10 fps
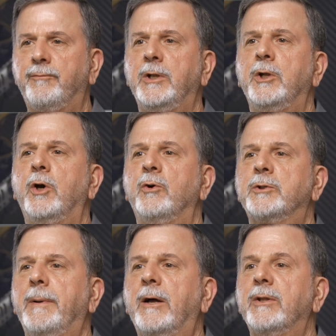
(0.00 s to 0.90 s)
video is
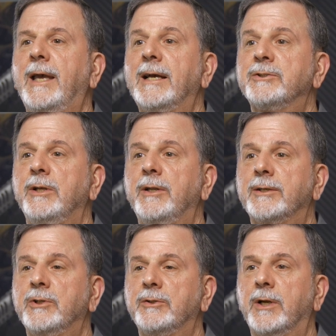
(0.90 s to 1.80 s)
about gas
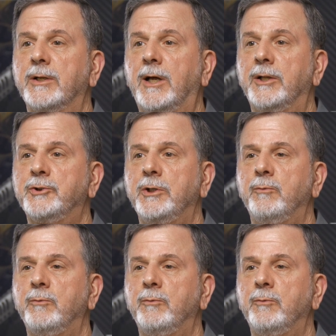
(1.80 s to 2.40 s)
indexing technology,